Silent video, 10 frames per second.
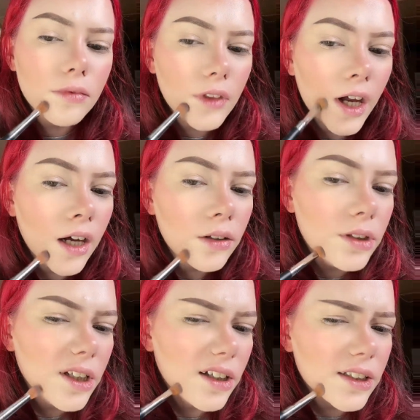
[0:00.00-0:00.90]
I don't
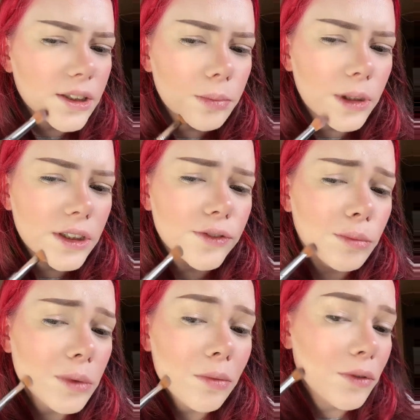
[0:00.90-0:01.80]
really like this blush, if
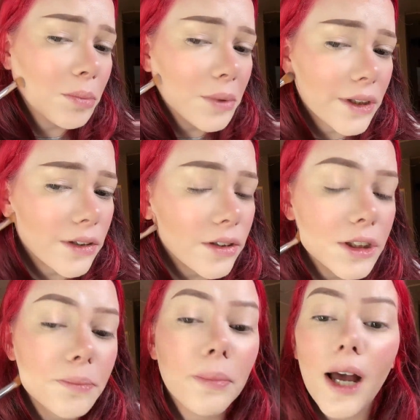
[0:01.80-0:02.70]
I'm being honest,
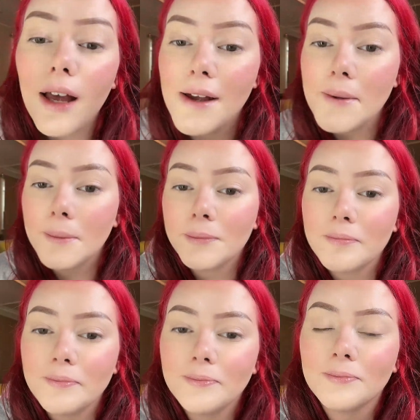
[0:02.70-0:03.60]
but
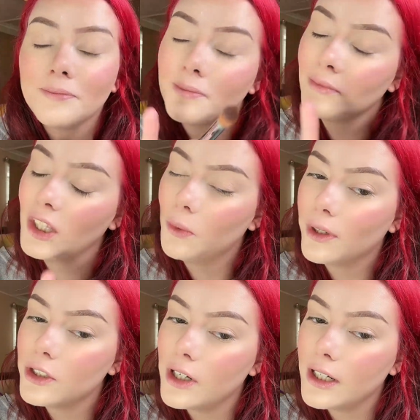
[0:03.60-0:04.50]
we're
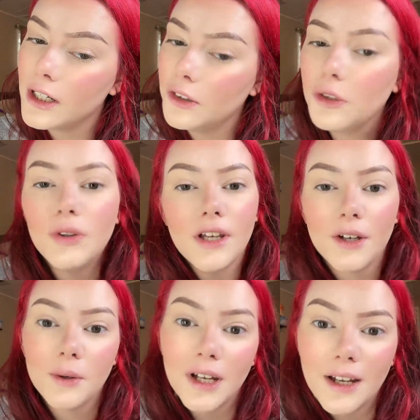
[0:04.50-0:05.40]
trying out a new thing,
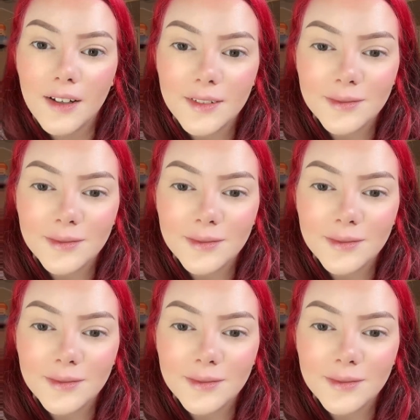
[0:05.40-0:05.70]
okay?